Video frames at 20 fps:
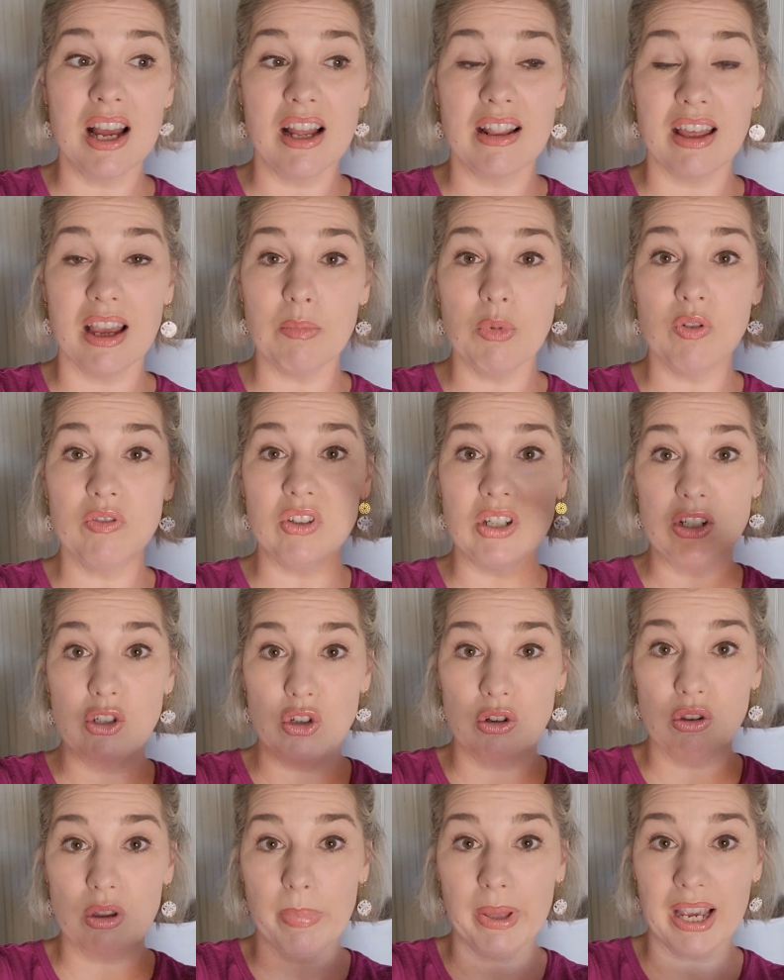They moved
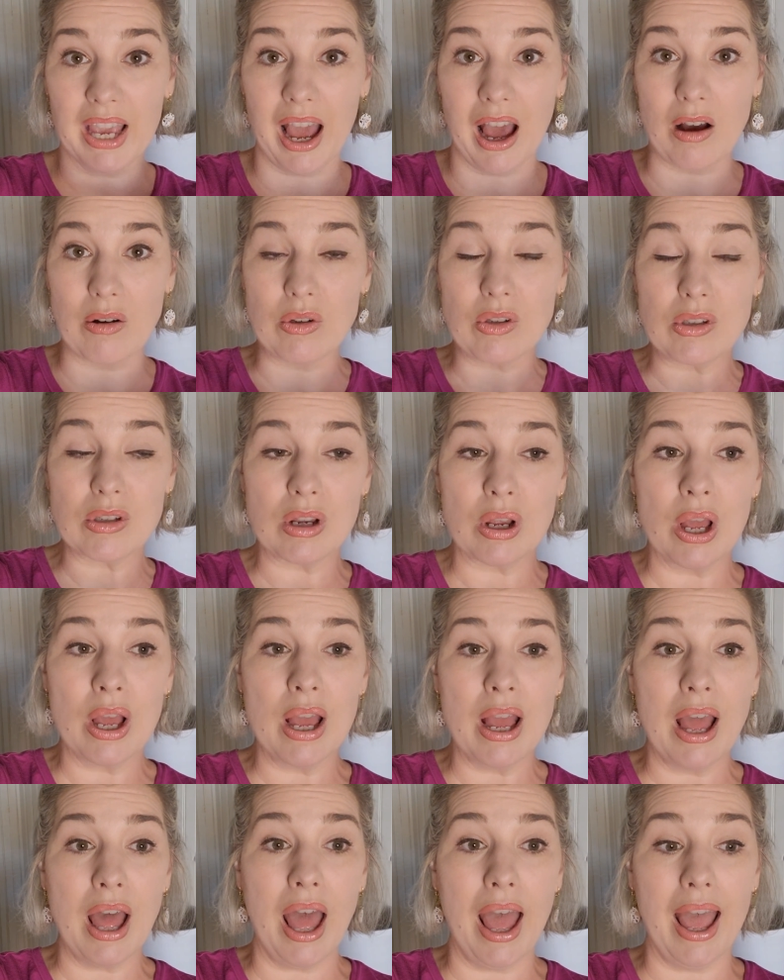into the big house,
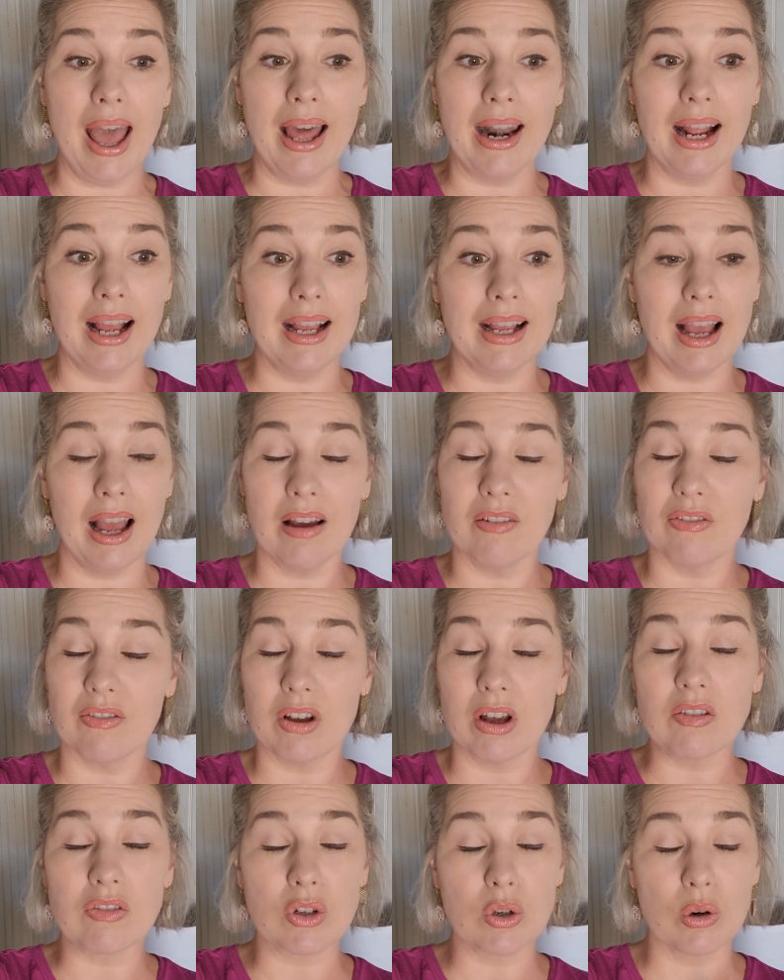and I have,
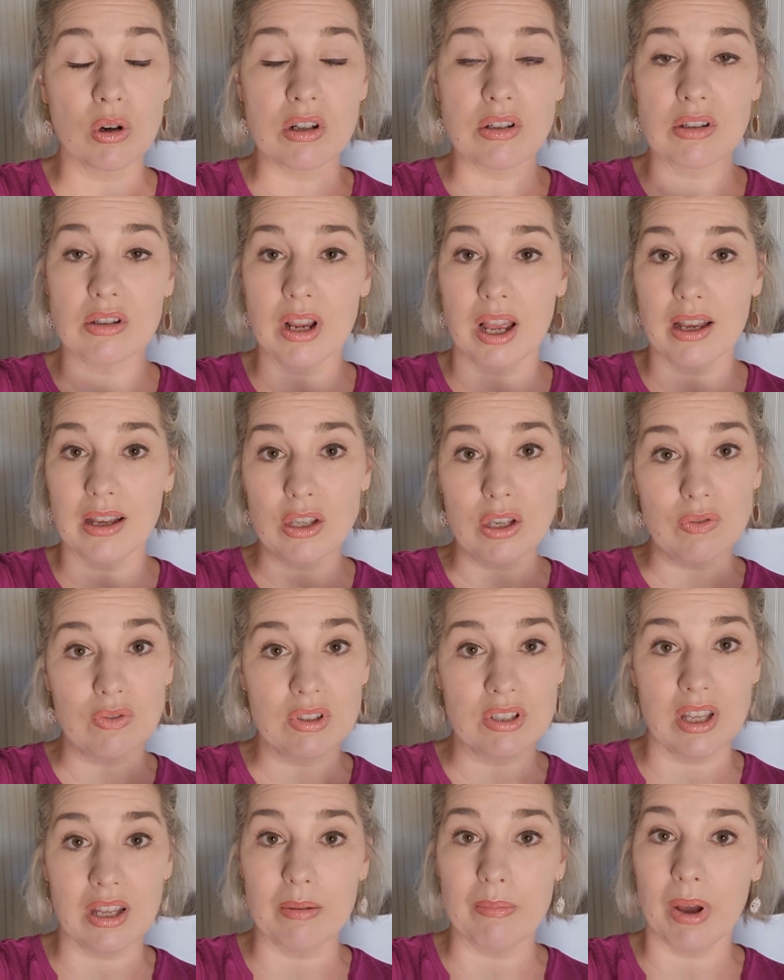of course, you've
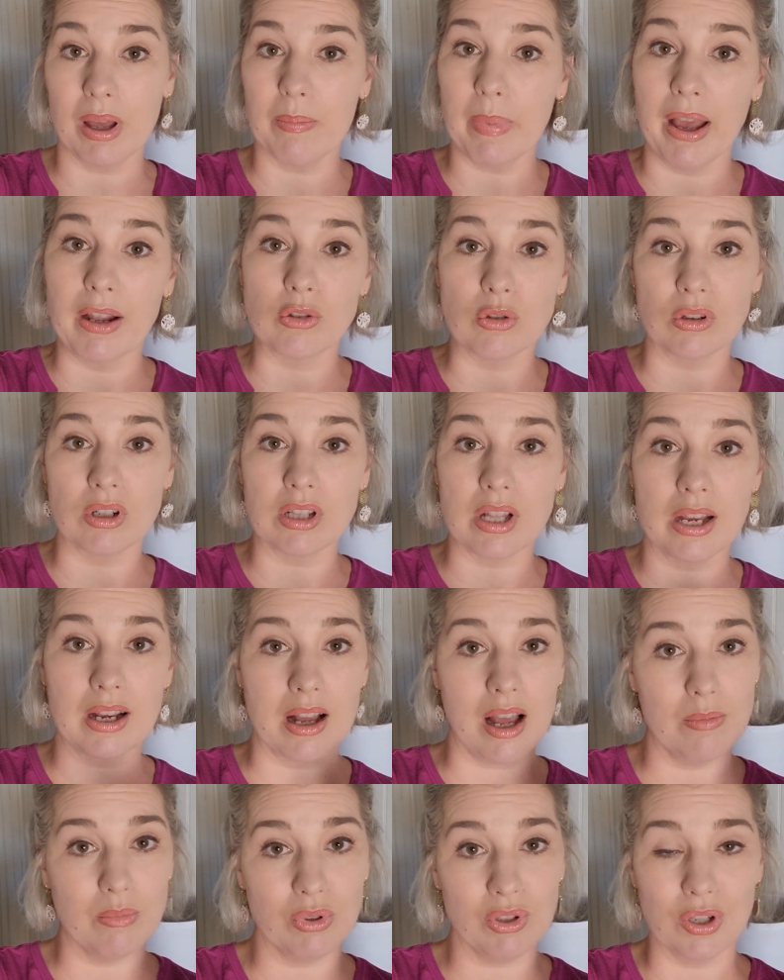seen my pantry. Like,
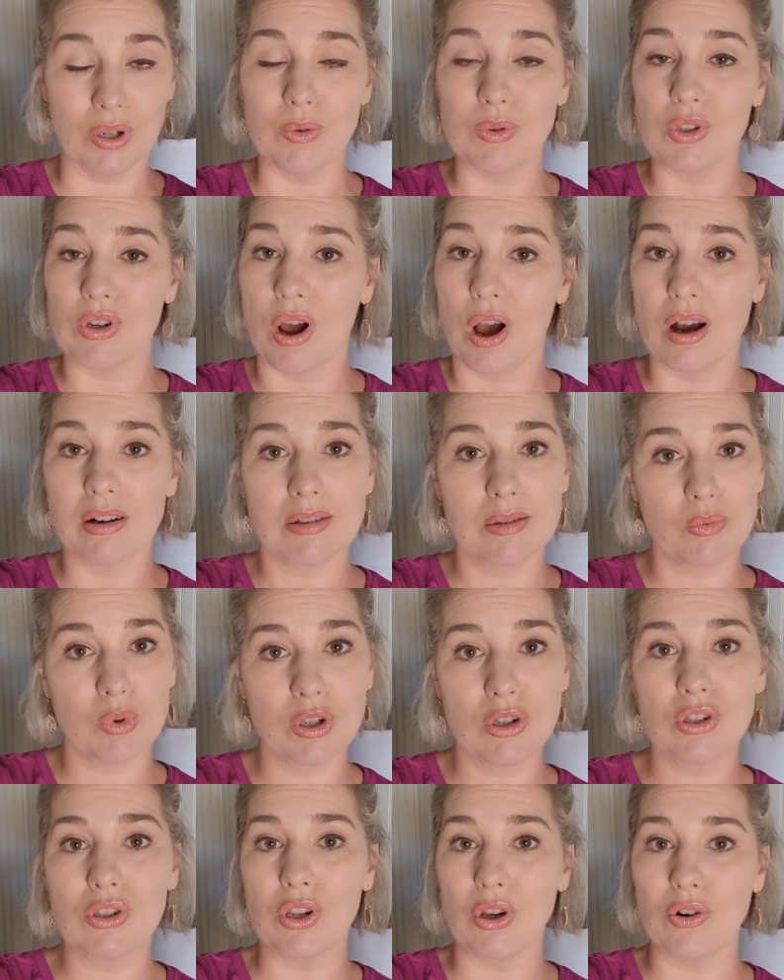I'm so stocked.
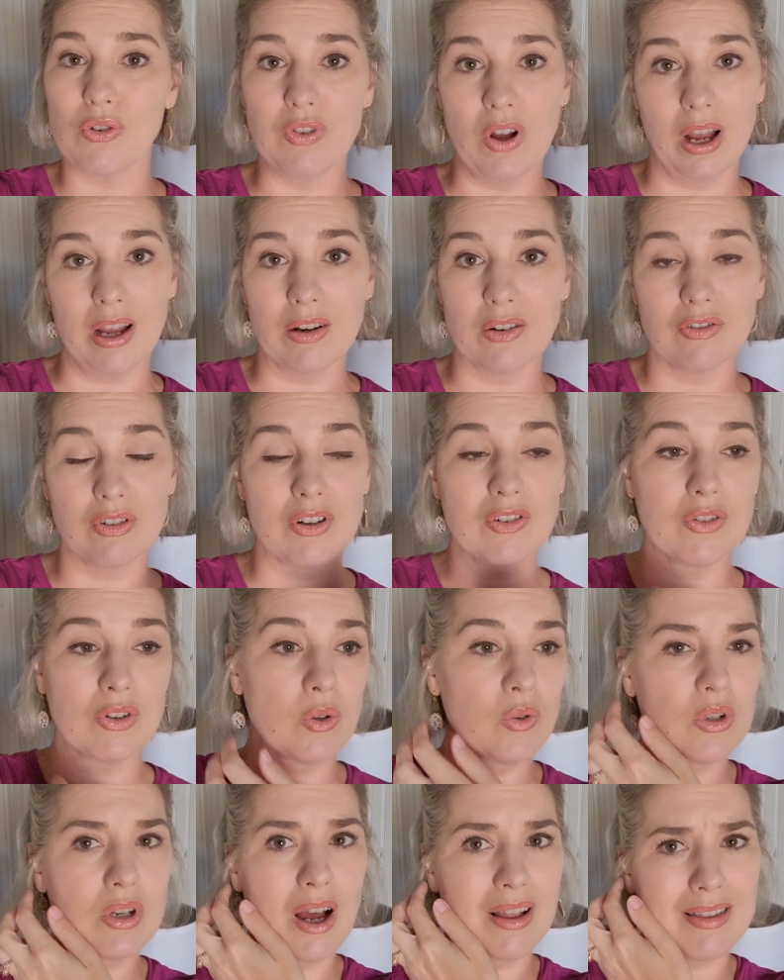We're so fine for
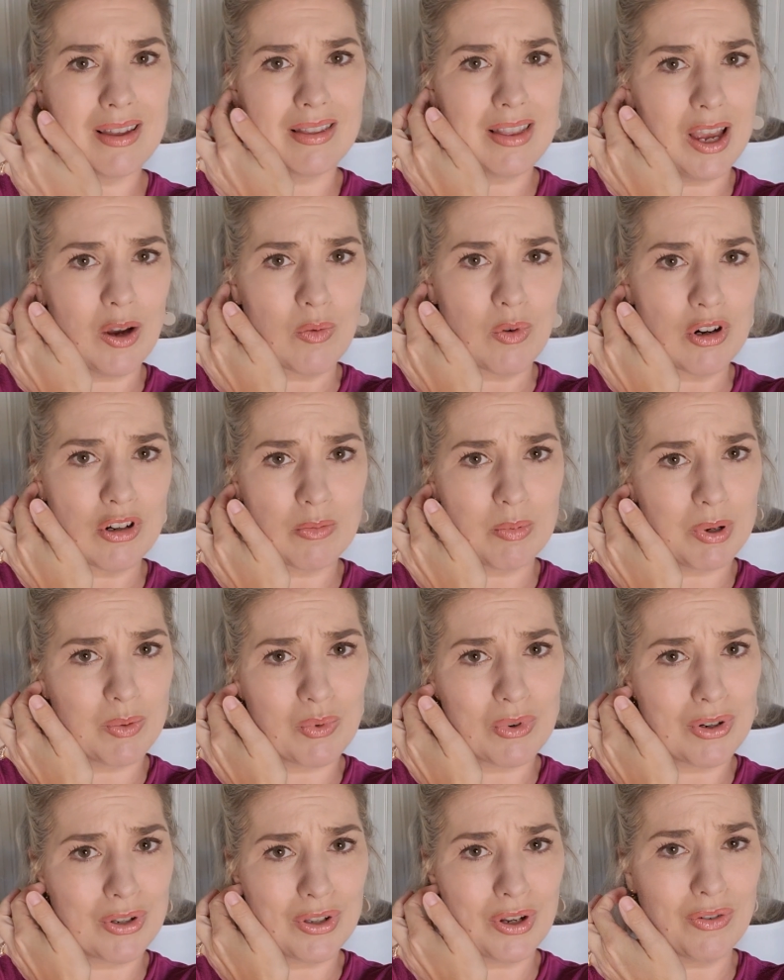food. Not that they weren't, but
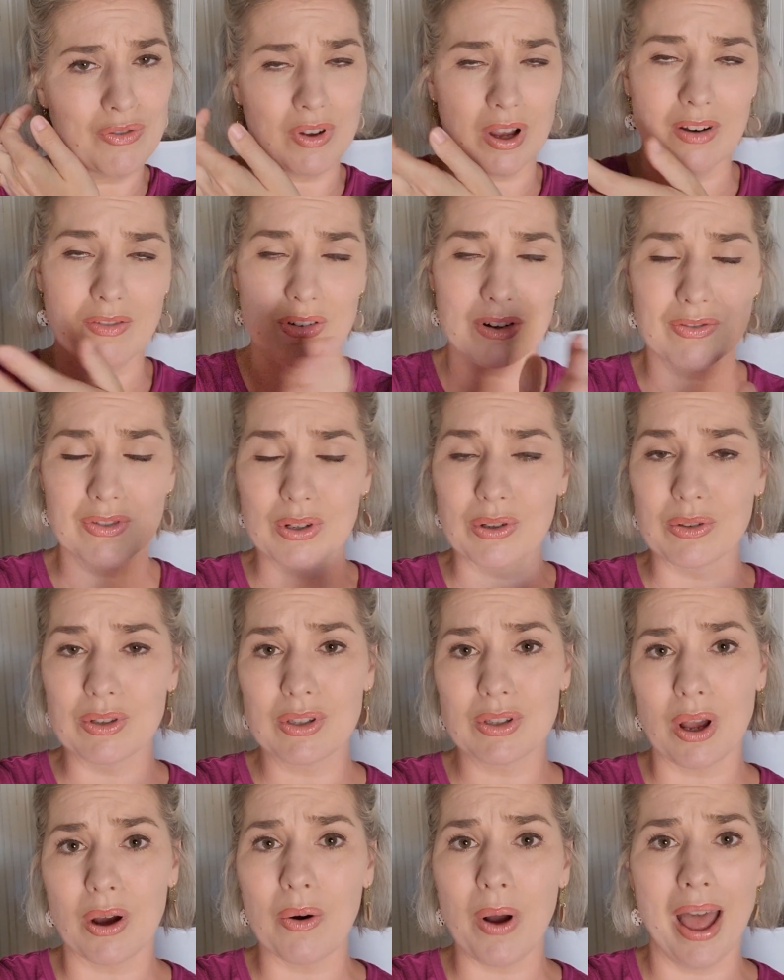we're so fine for food.
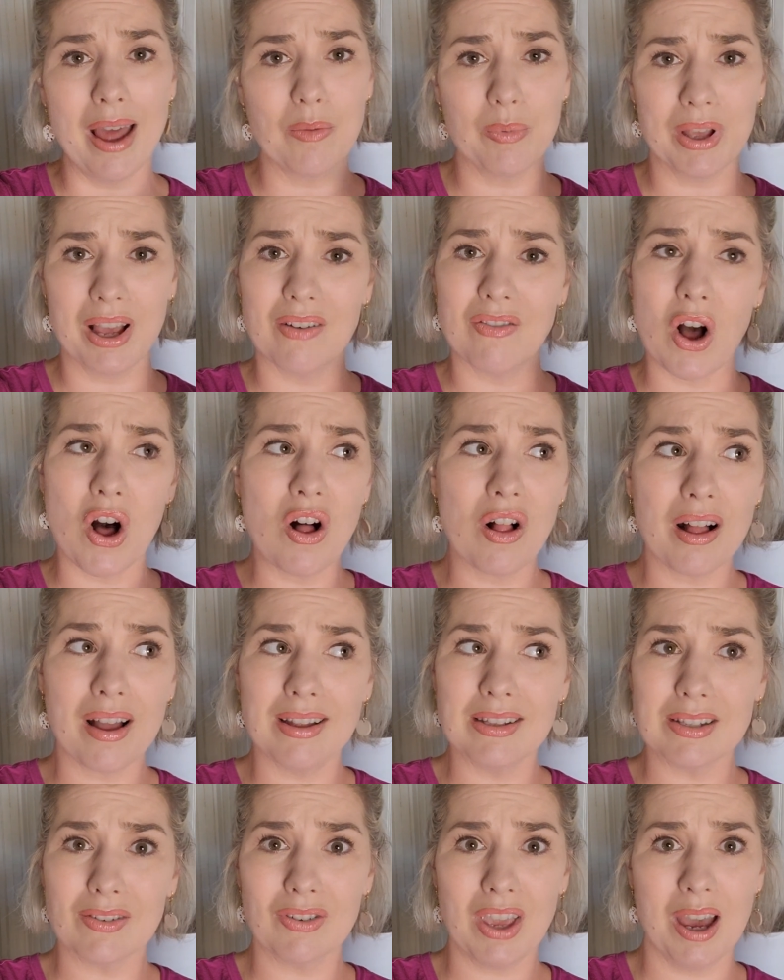So, and we have all
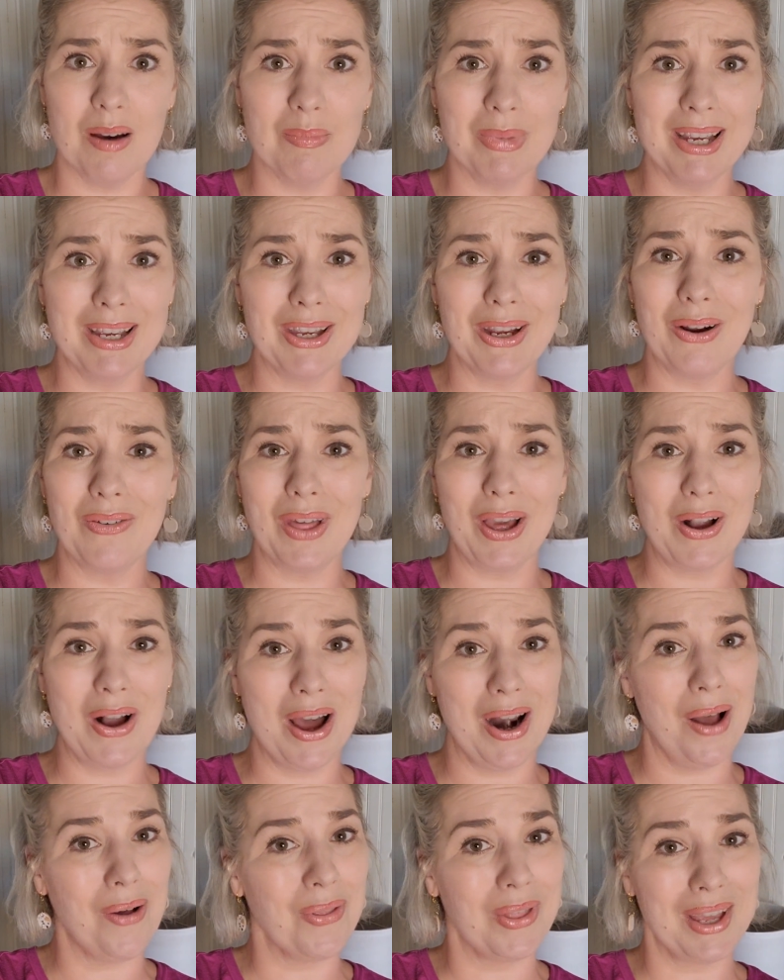kinds of camping gear. They
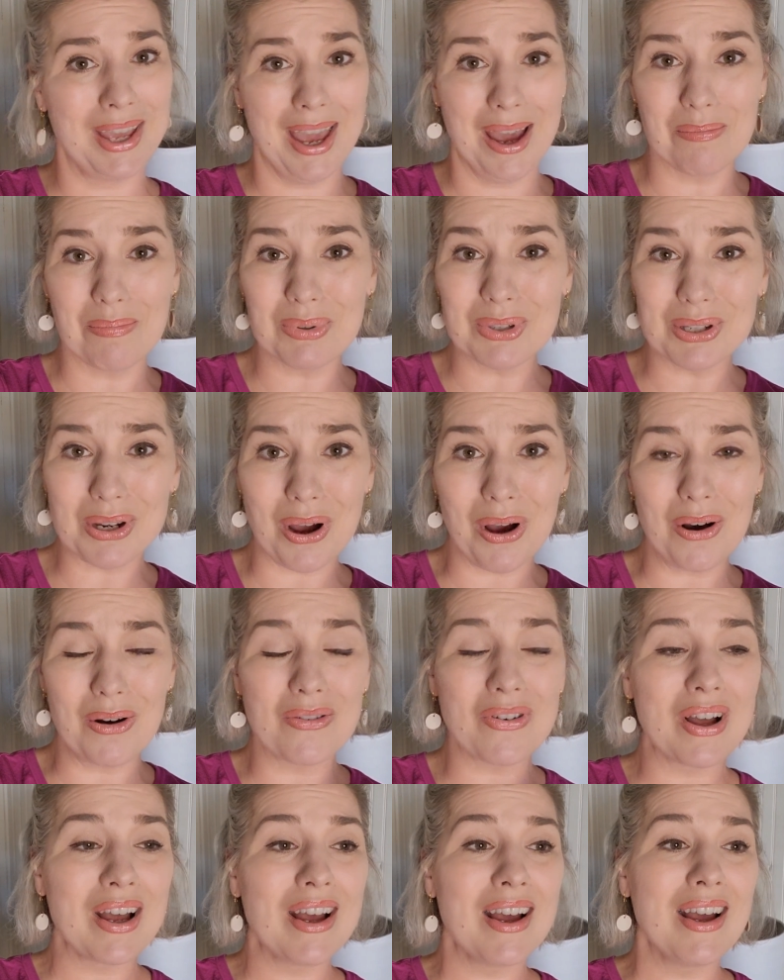got out the camp
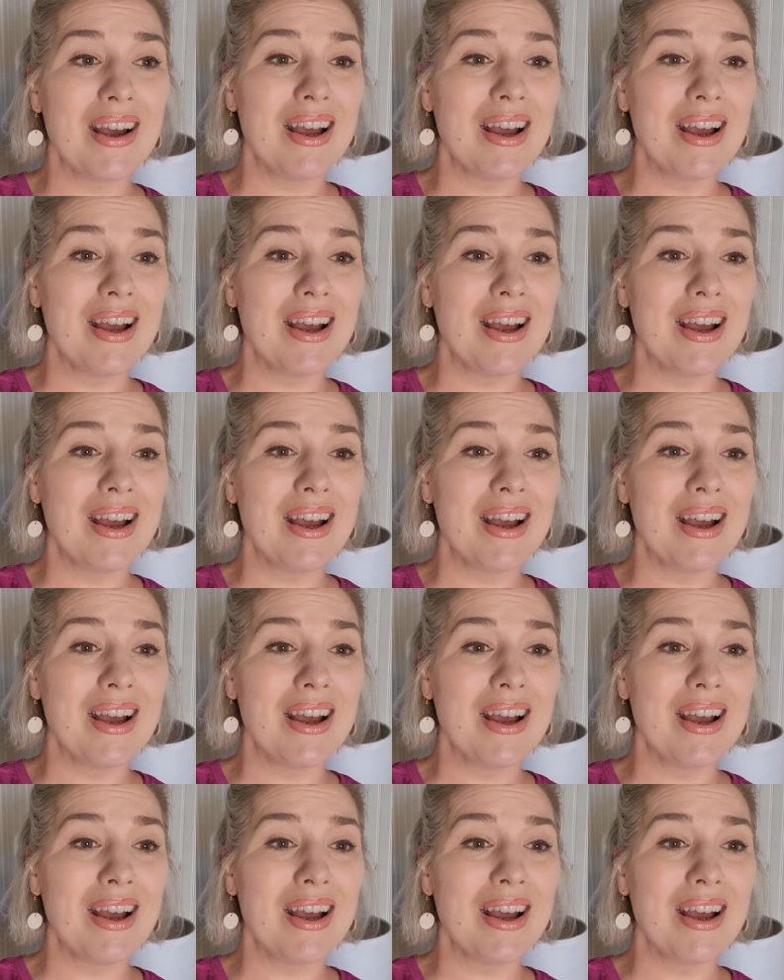stove.